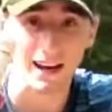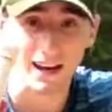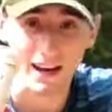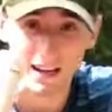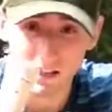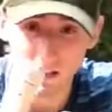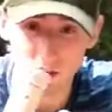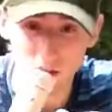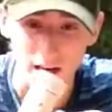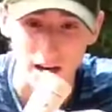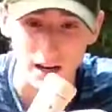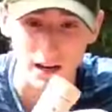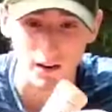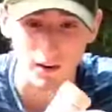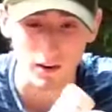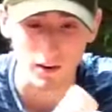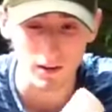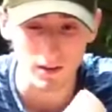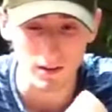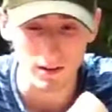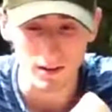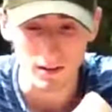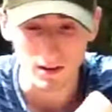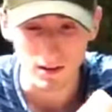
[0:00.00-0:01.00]
agile.
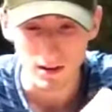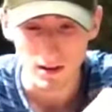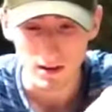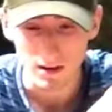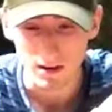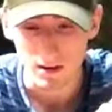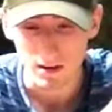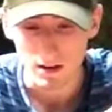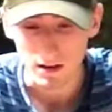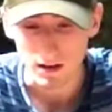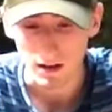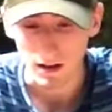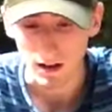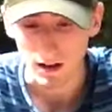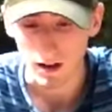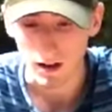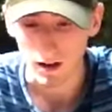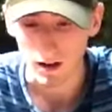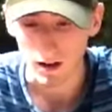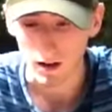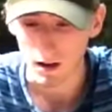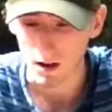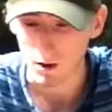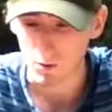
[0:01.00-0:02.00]

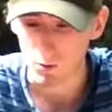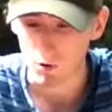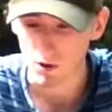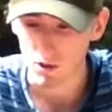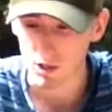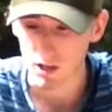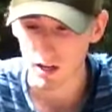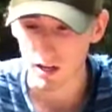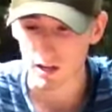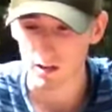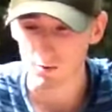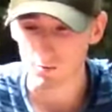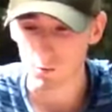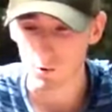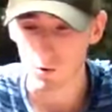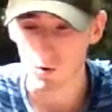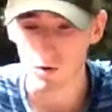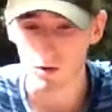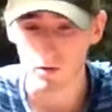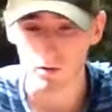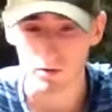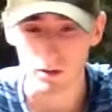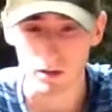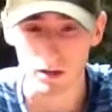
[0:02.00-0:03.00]
I wish I had
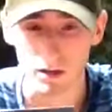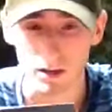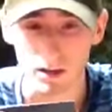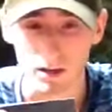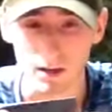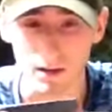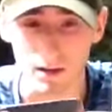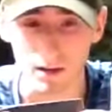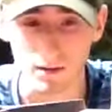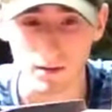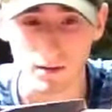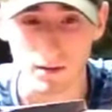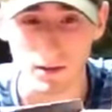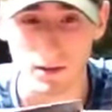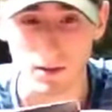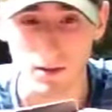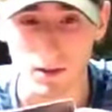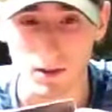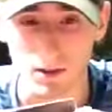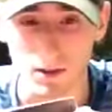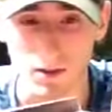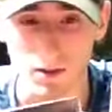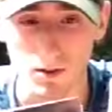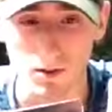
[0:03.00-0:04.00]
more of the
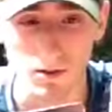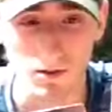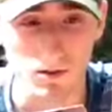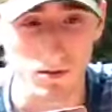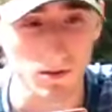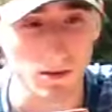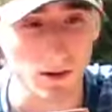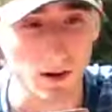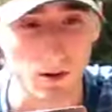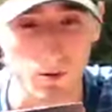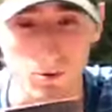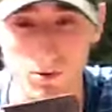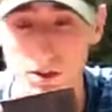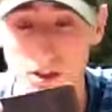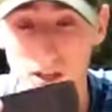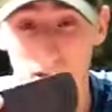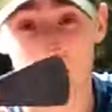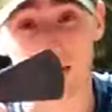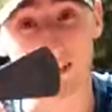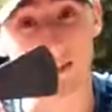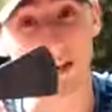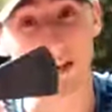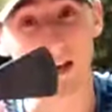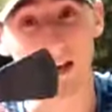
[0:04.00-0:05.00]
little. I wish I
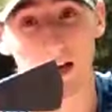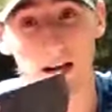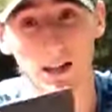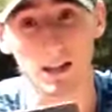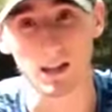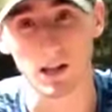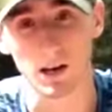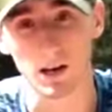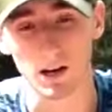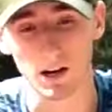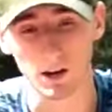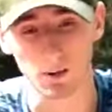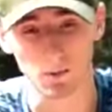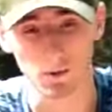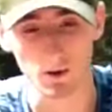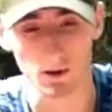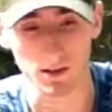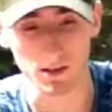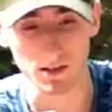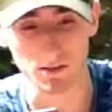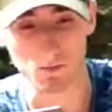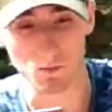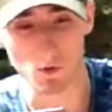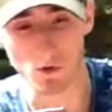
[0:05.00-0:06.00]
could tell you how long it
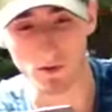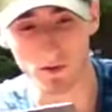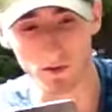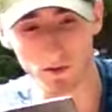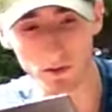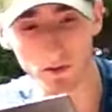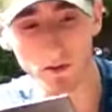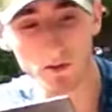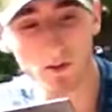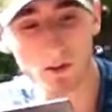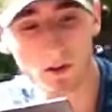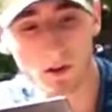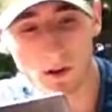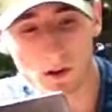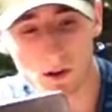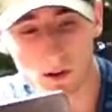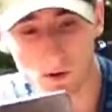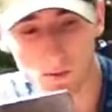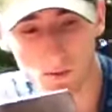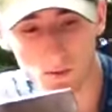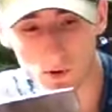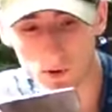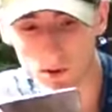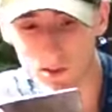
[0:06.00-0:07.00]
was, more of the
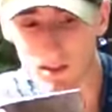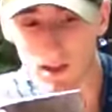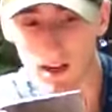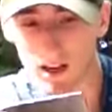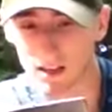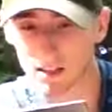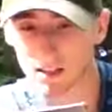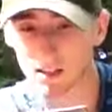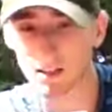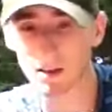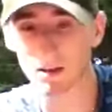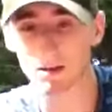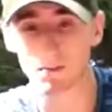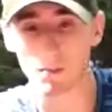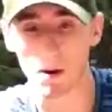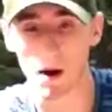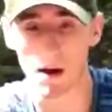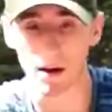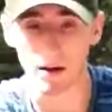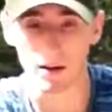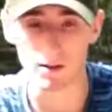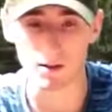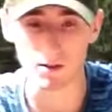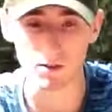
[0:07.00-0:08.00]
precise
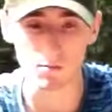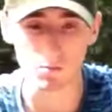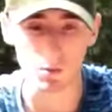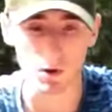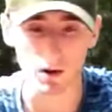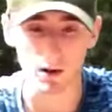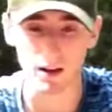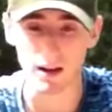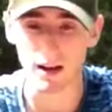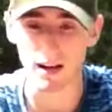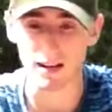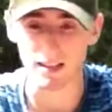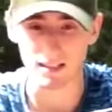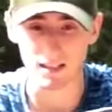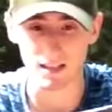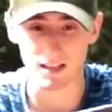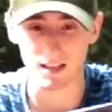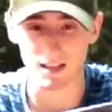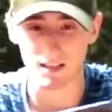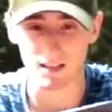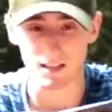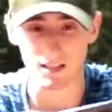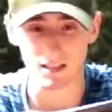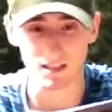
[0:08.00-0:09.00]
matters. But as it
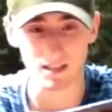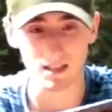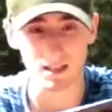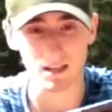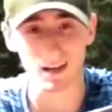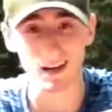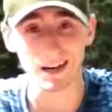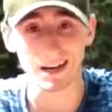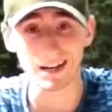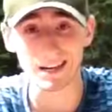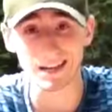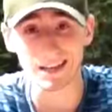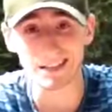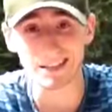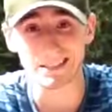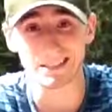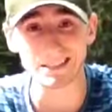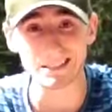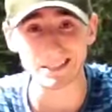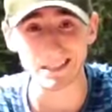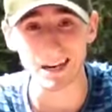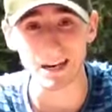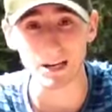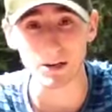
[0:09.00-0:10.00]
is,
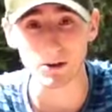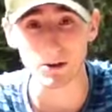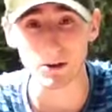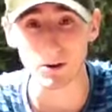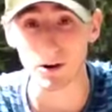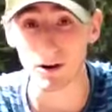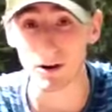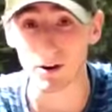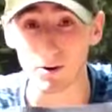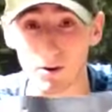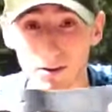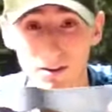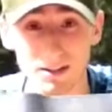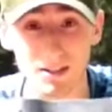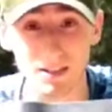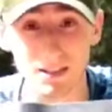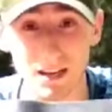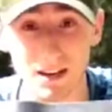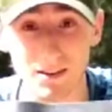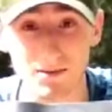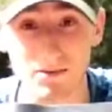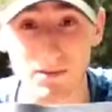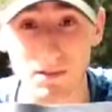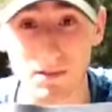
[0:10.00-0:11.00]
I don't know. I know it's
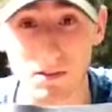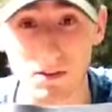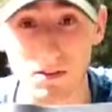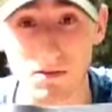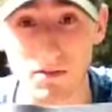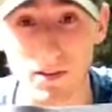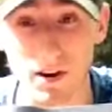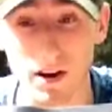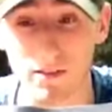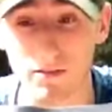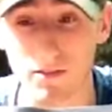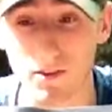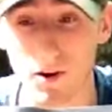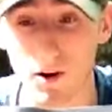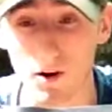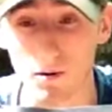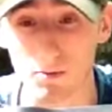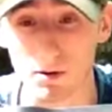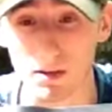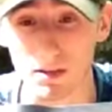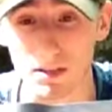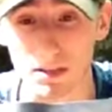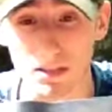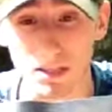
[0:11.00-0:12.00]
1055
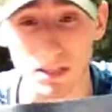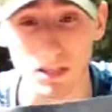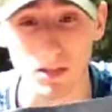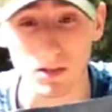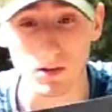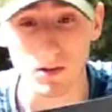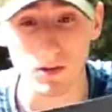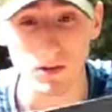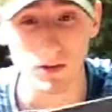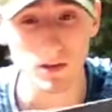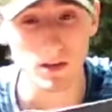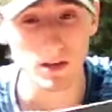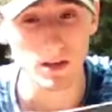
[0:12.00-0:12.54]
carbon steel.